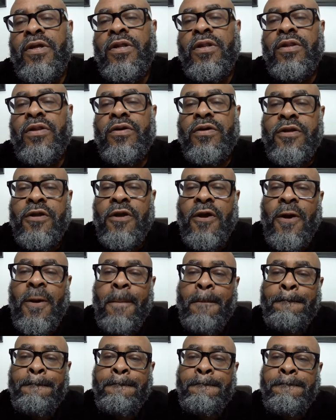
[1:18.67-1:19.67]
Look,
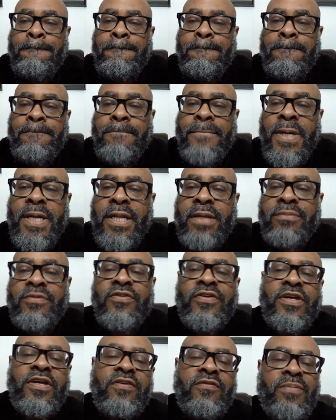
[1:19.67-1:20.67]
y'all, my name
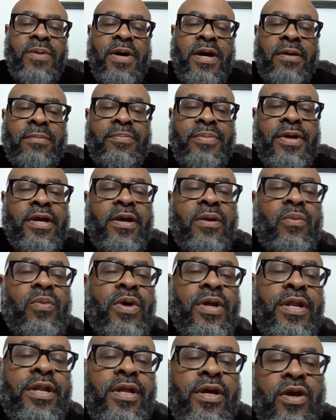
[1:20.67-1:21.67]
is Keith Pompey. I'm
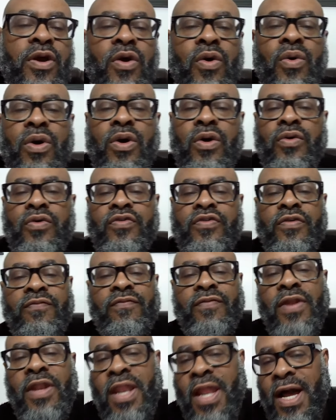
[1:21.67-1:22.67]
one of the co-hosts
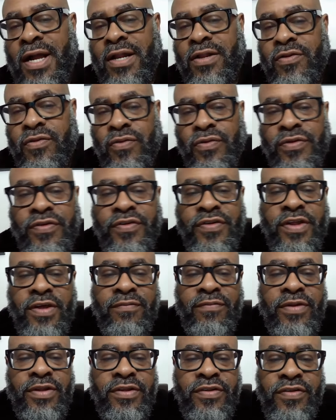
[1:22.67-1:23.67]
of Locked On
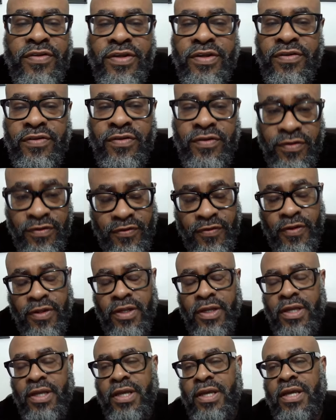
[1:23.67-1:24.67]
76ers.
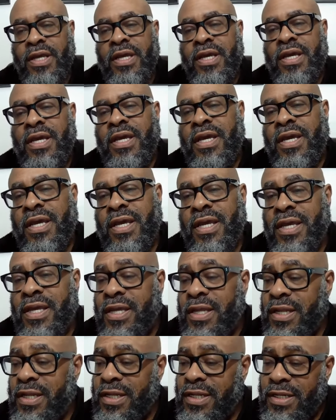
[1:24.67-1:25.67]

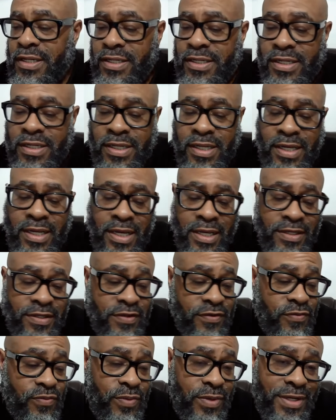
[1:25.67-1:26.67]
And today I
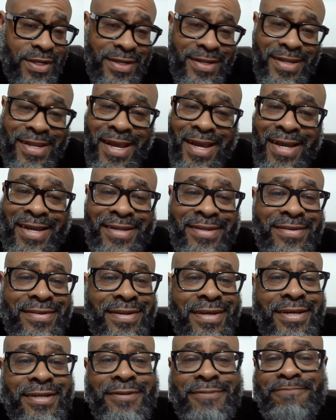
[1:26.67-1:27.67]
just want to
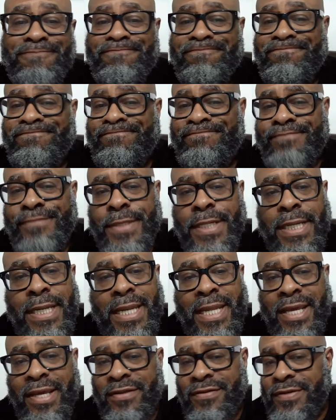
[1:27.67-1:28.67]
dissect
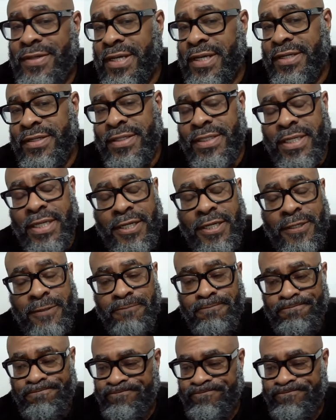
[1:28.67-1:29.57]
last night's game.